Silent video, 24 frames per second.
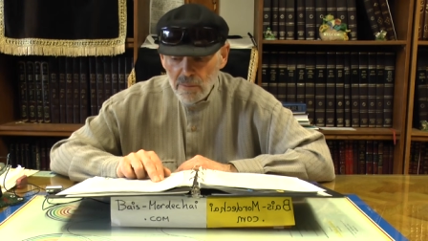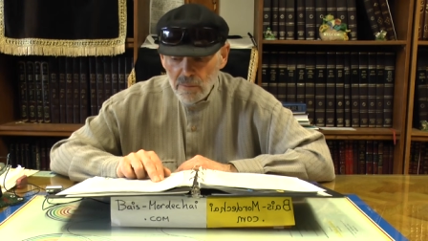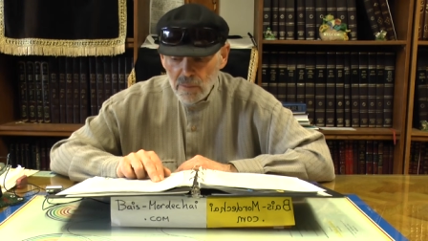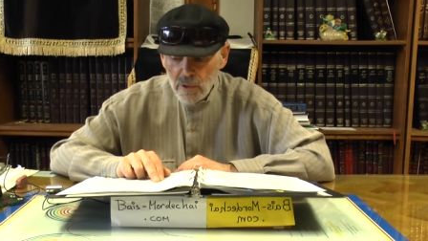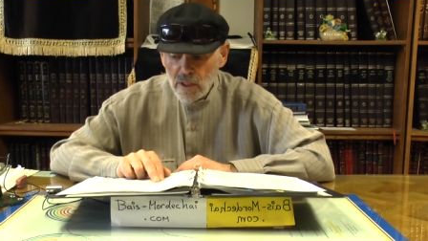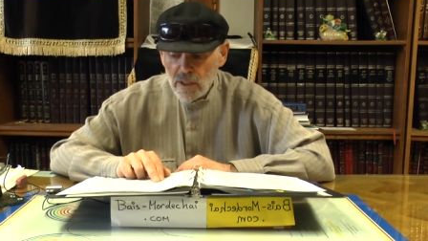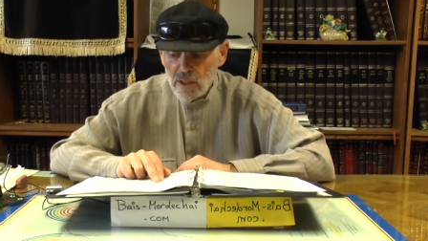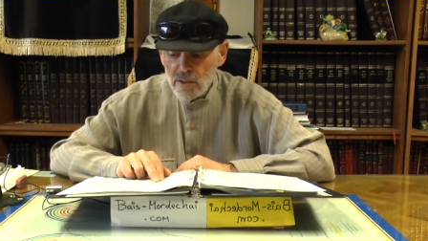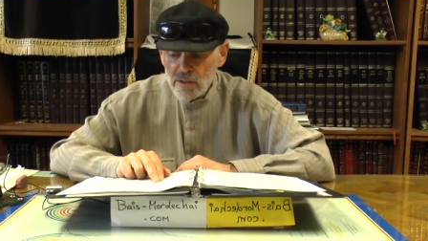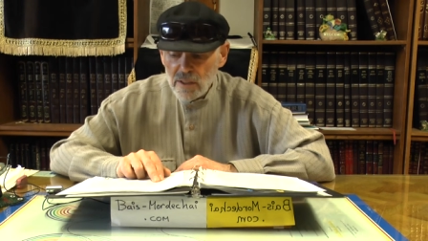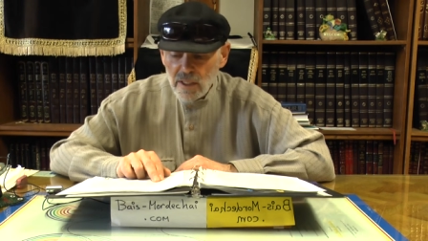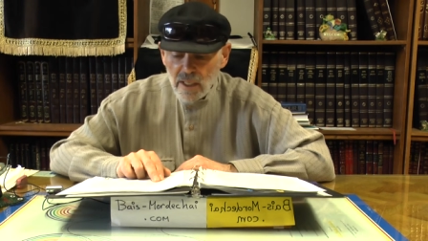
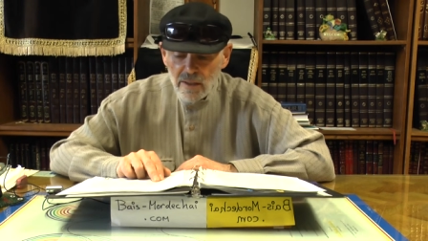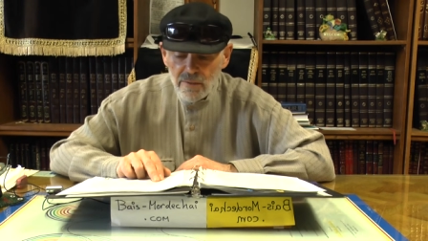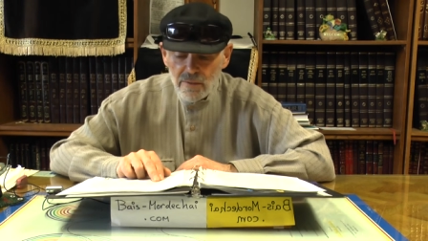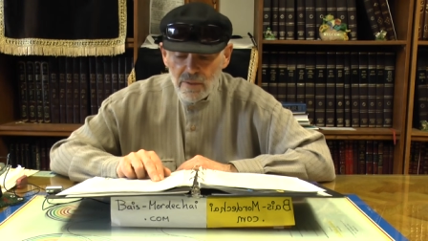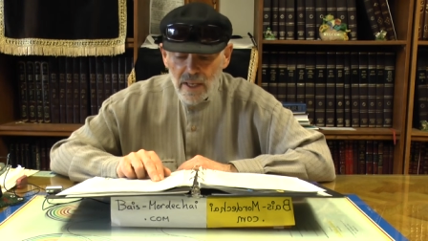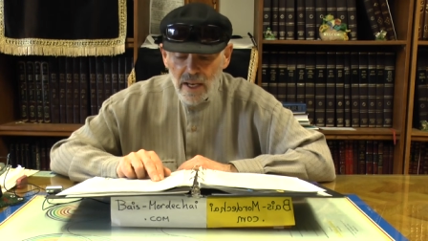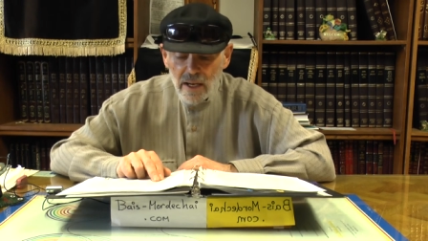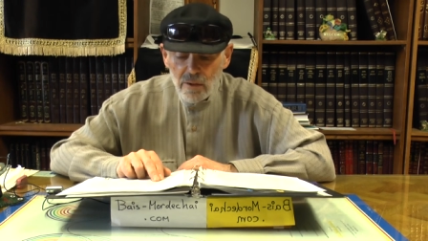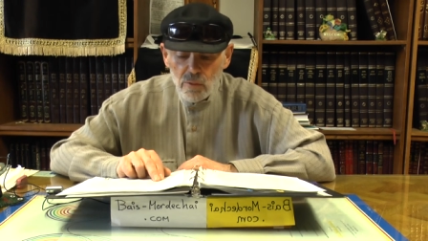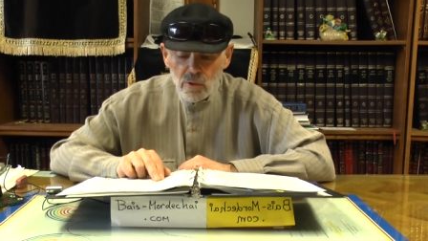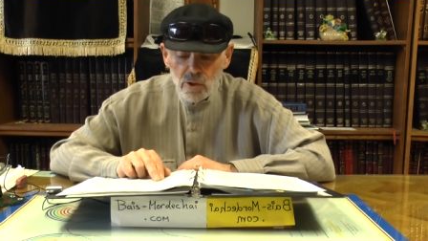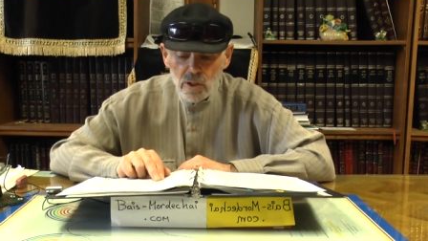because they have
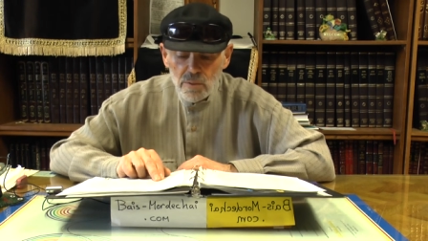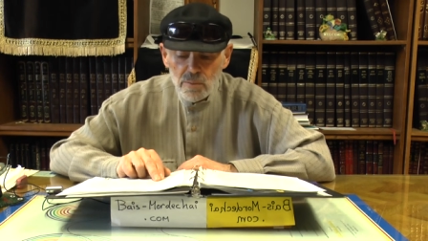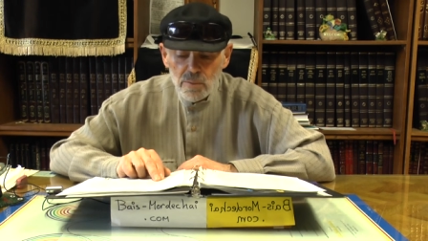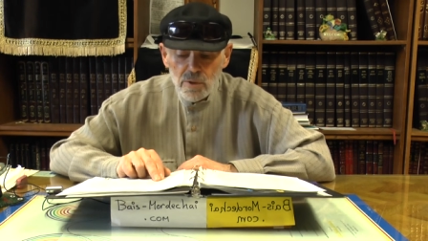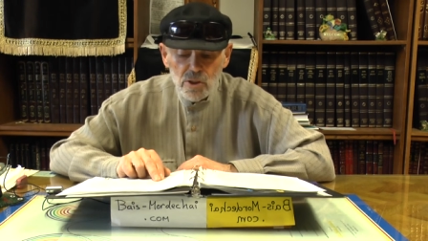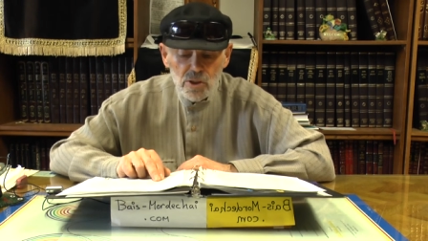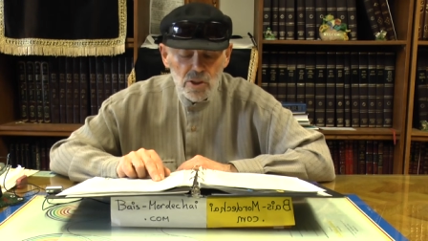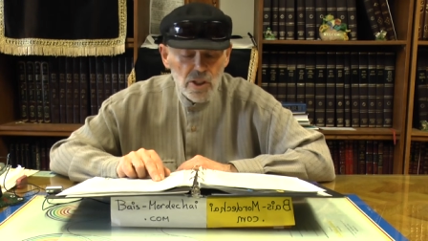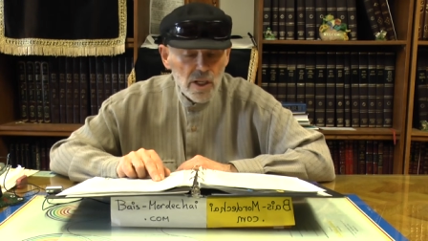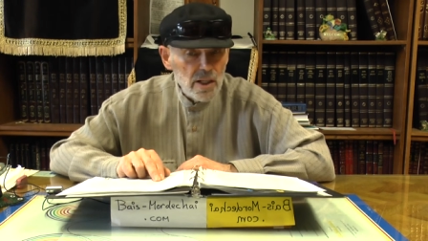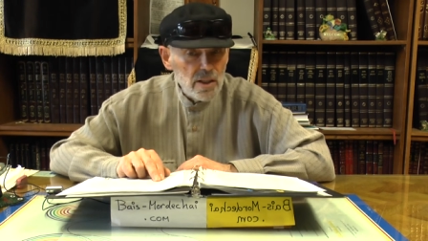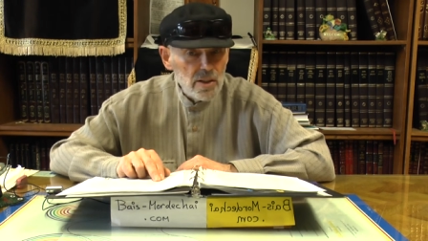not really
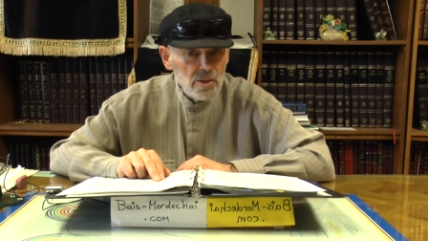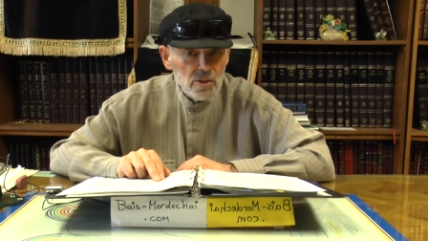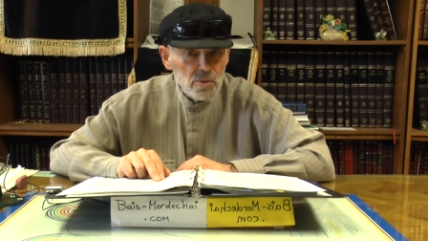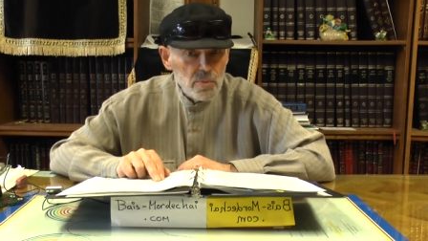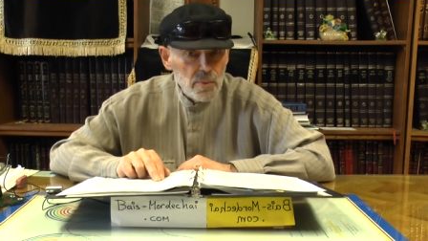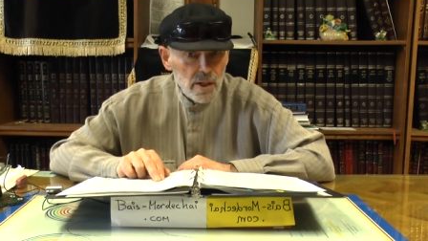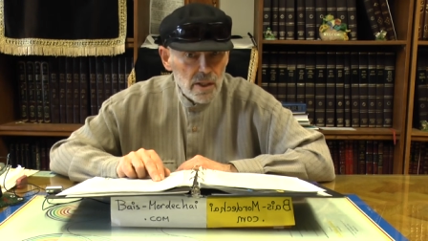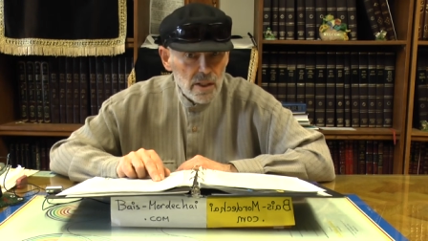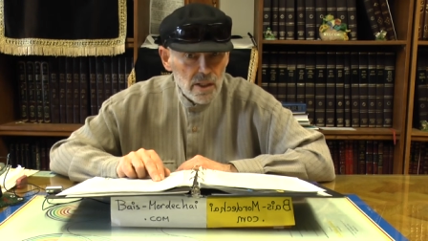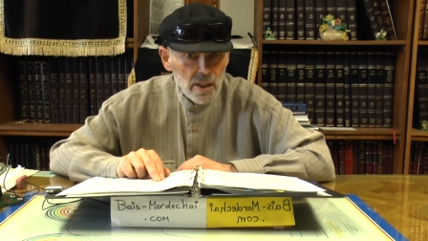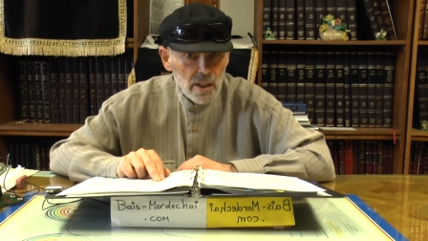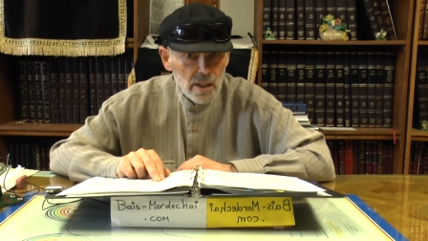been
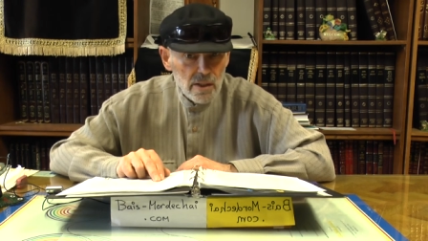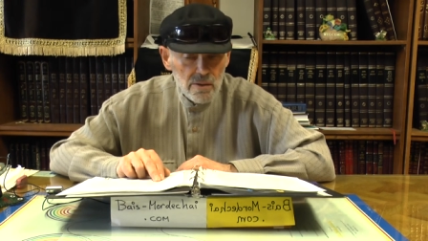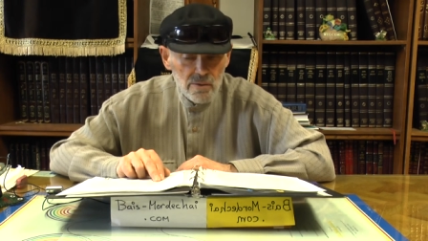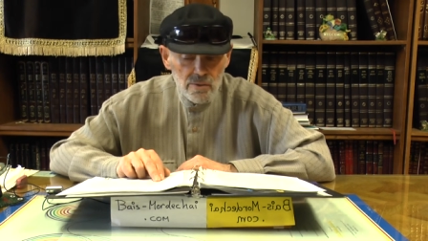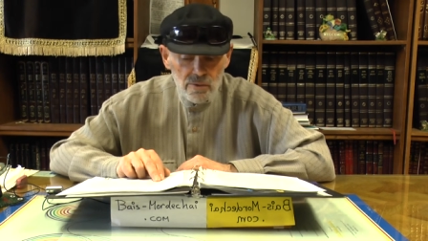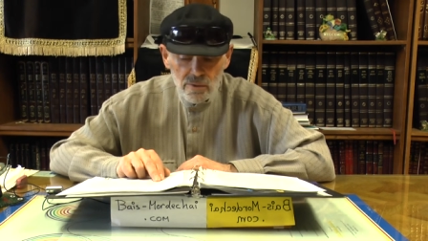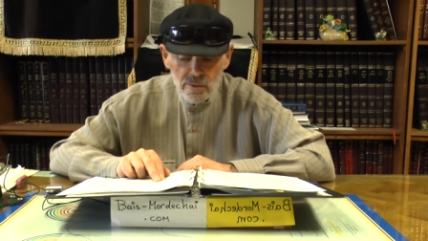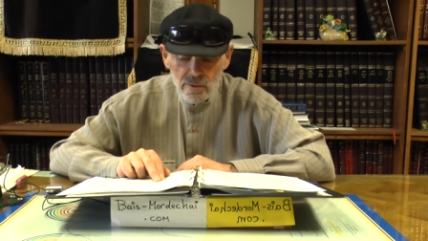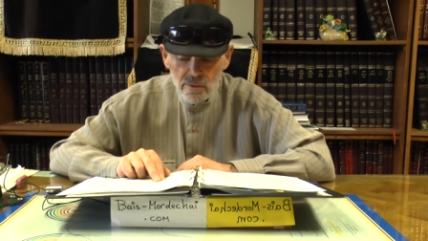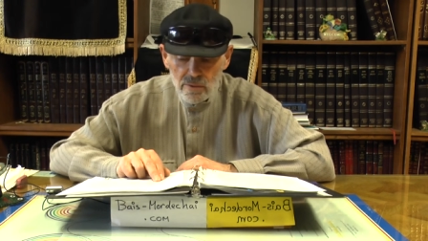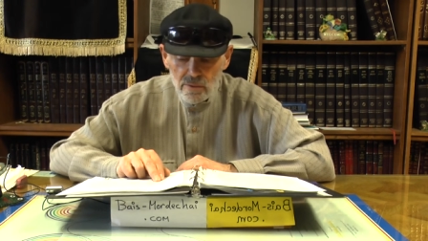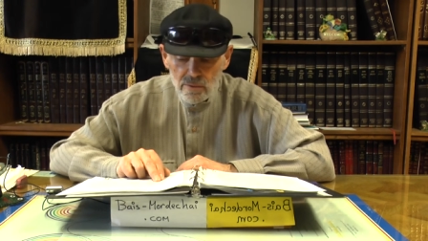challenged by
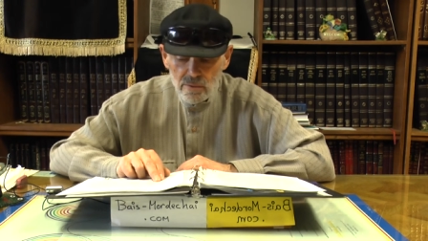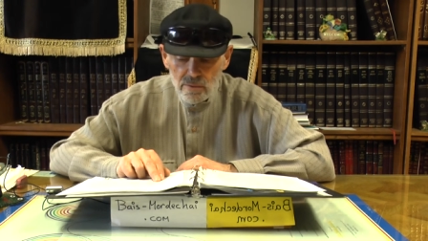life?